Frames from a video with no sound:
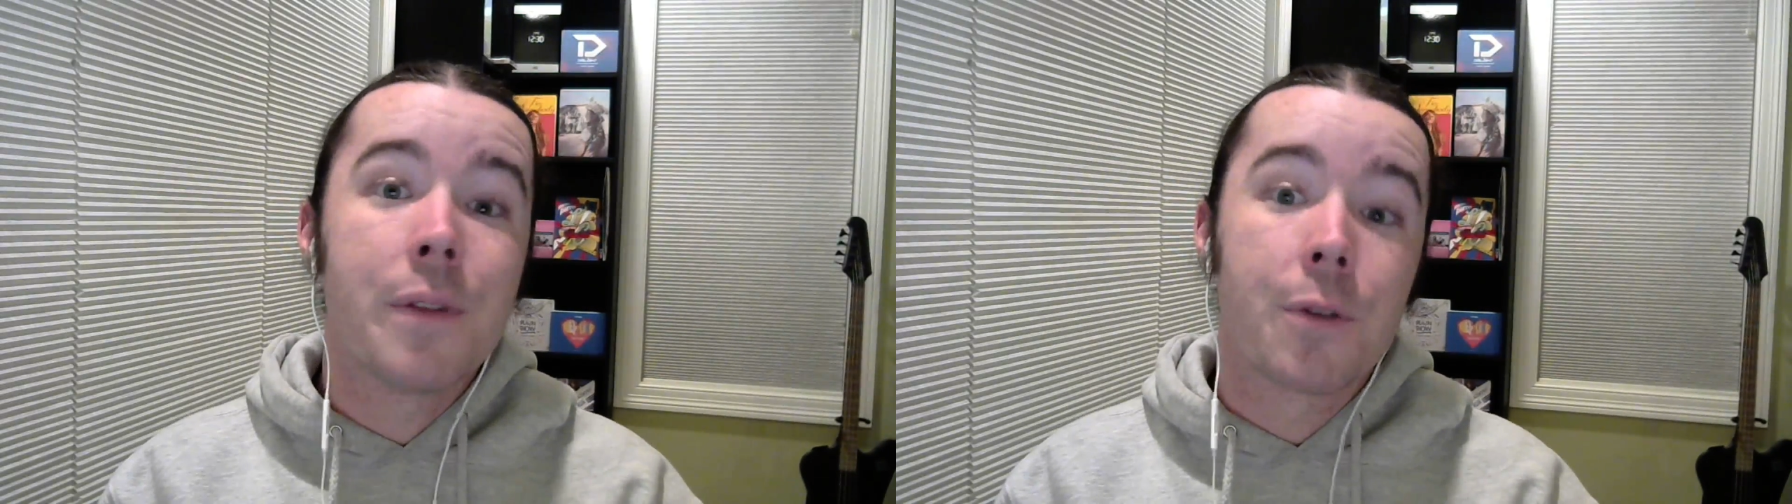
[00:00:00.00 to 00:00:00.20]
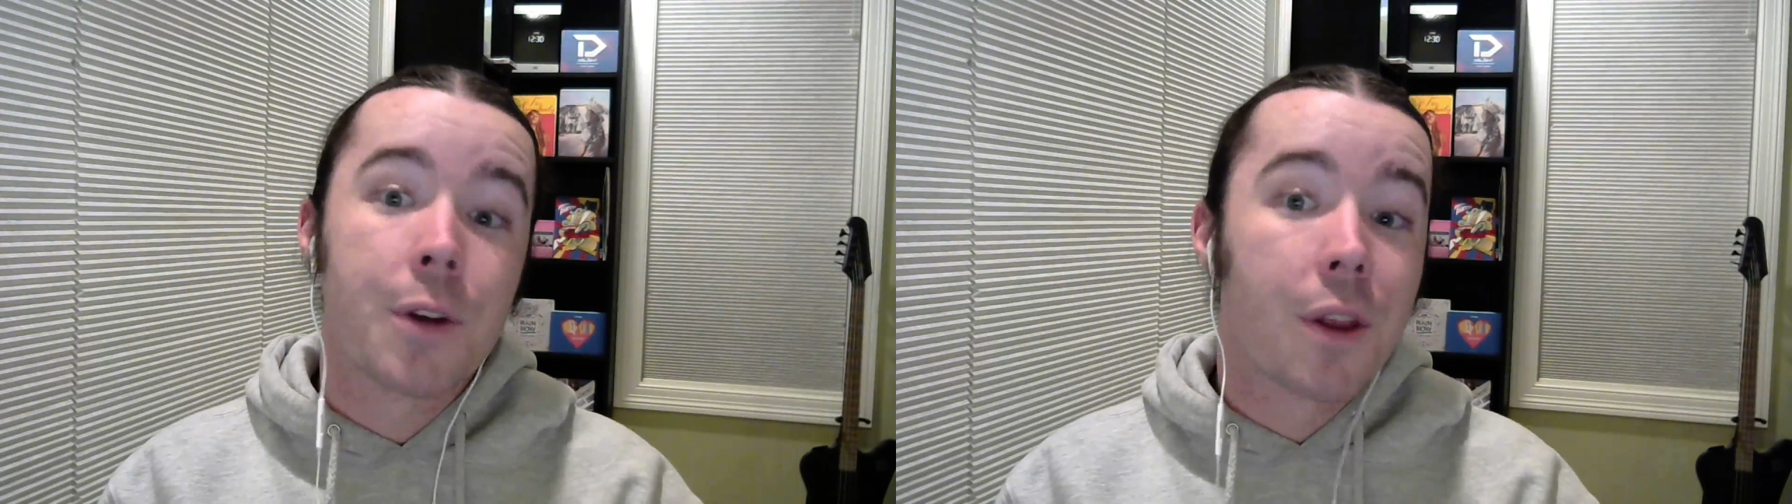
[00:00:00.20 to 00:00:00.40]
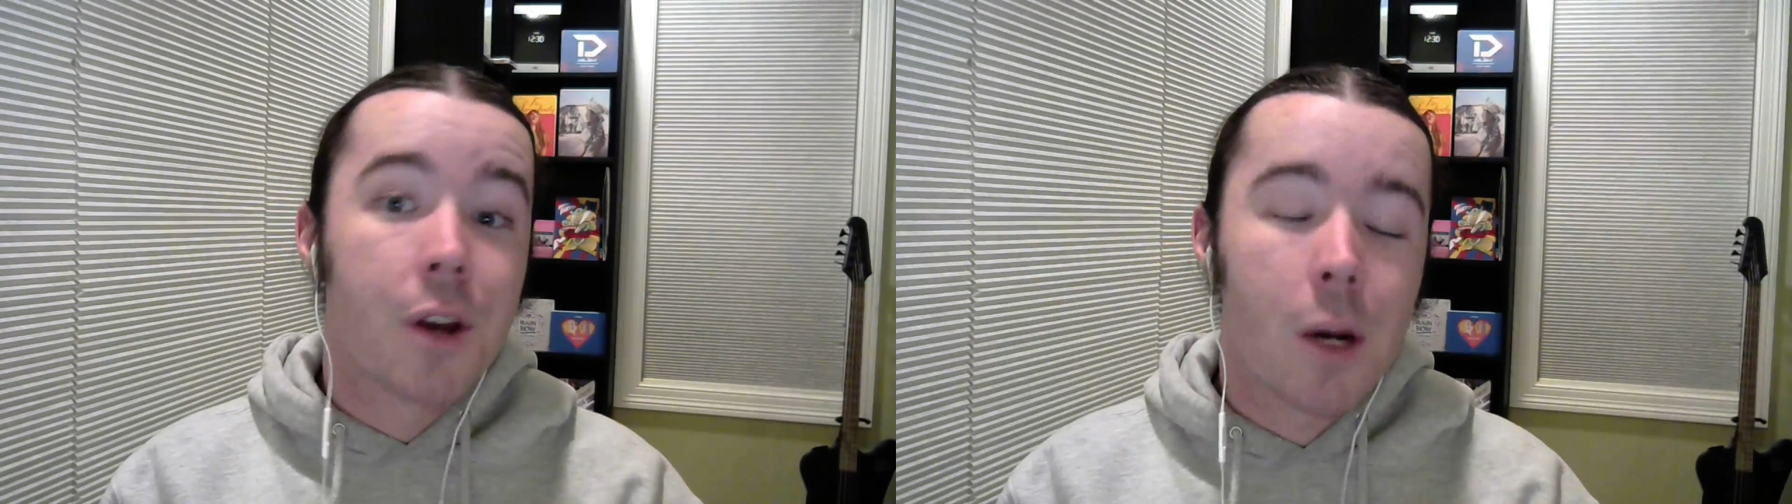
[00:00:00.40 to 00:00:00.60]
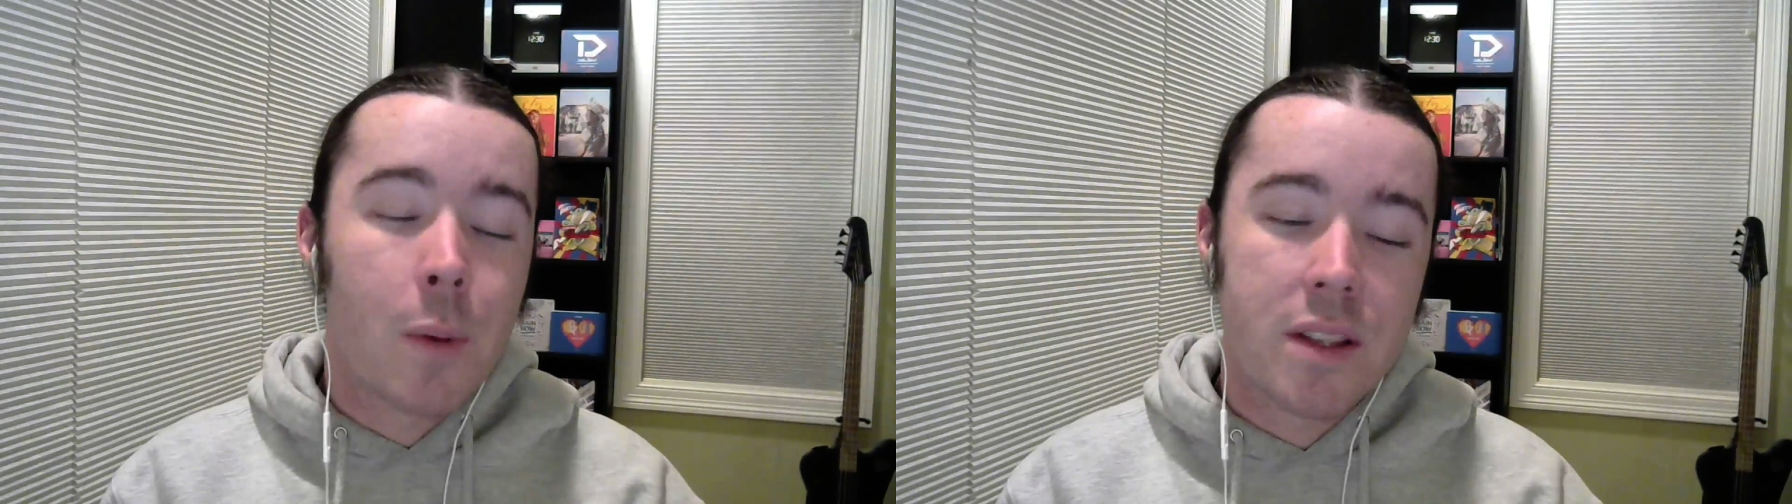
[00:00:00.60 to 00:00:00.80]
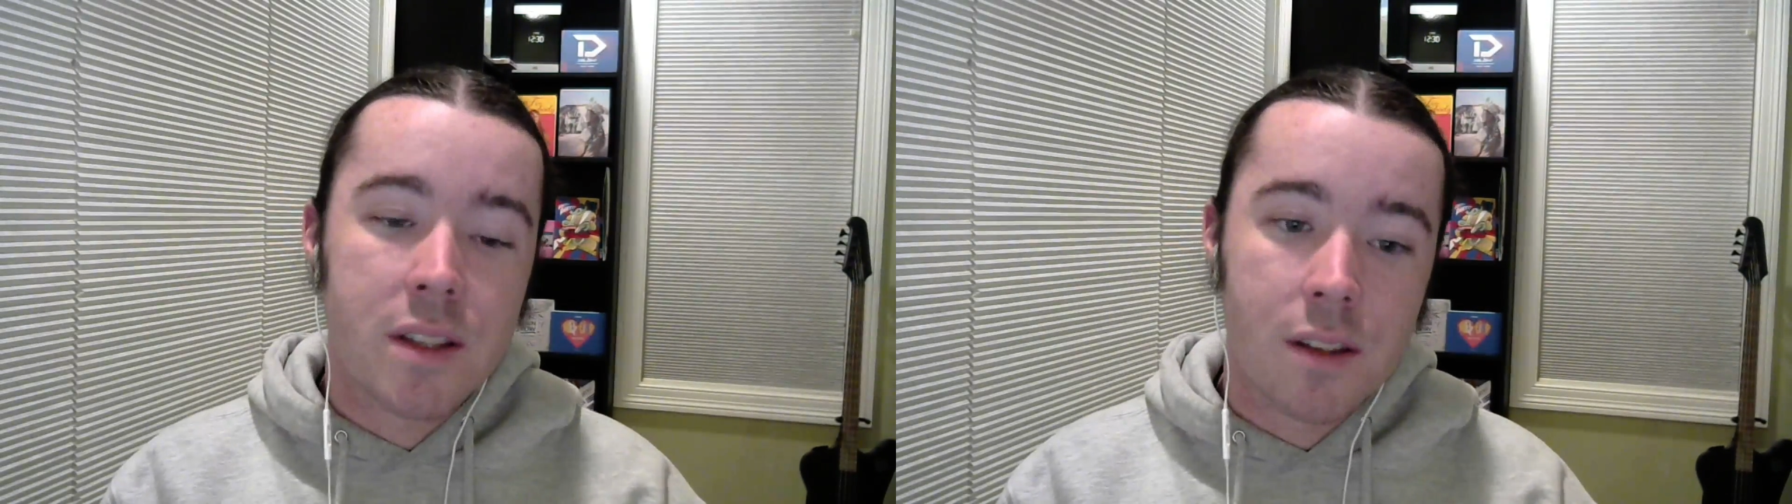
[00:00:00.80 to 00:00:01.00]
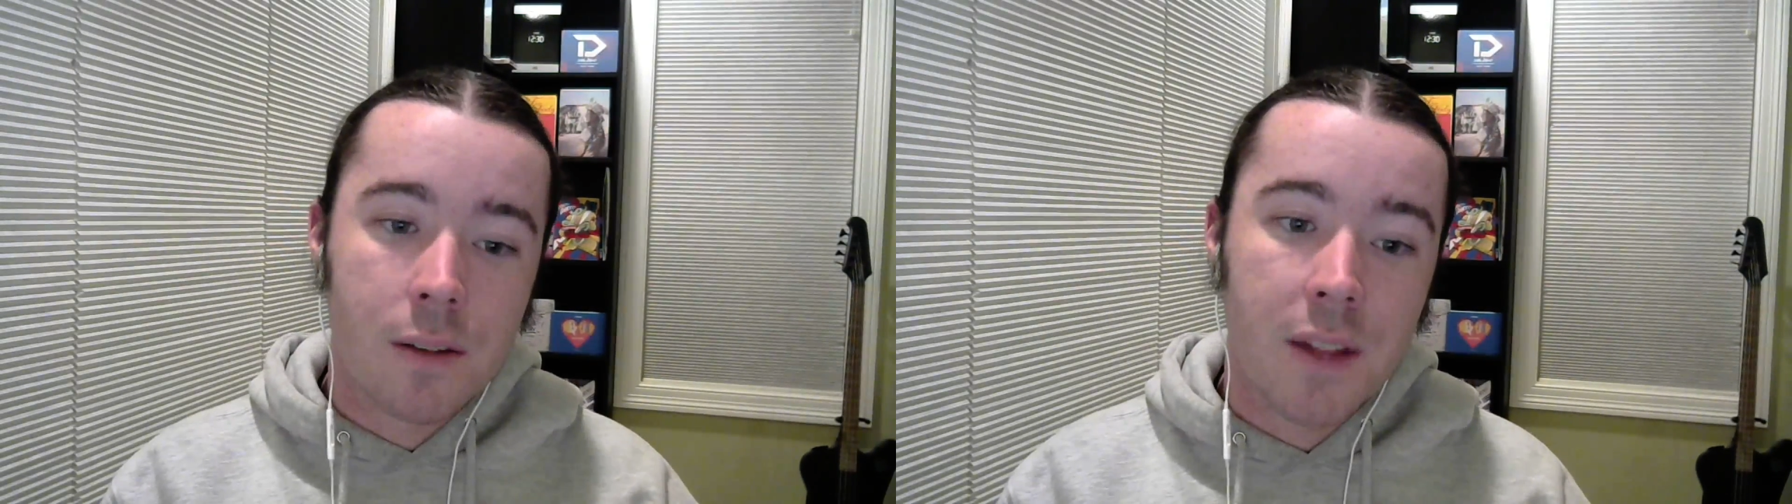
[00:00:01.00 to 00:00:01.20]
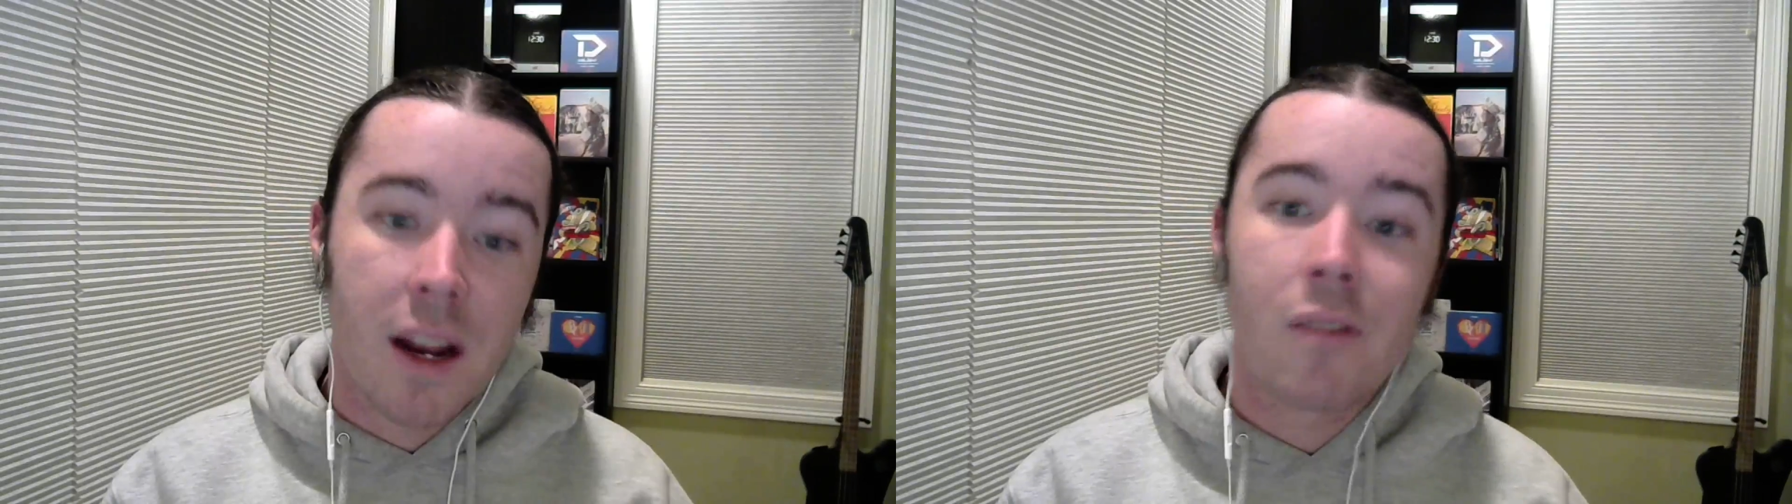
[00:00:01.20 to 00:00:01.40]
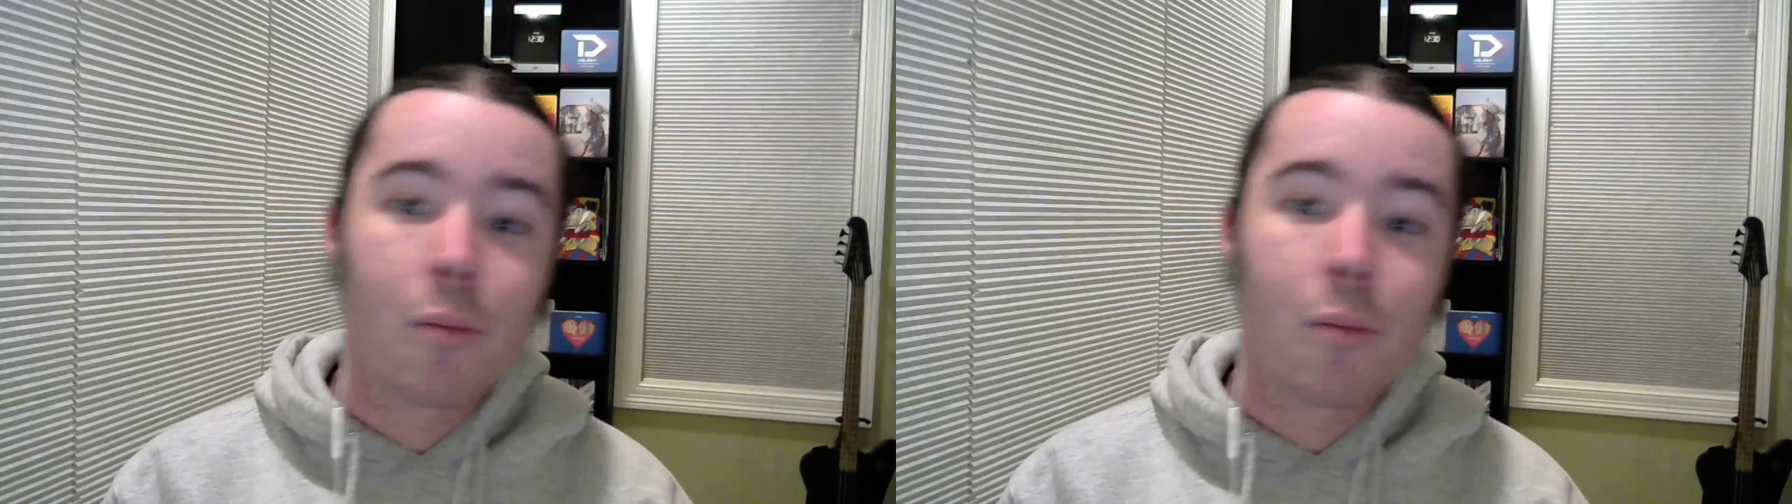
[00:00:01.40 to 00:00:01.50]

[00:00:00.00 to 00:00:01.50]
and the comments and stuff that I've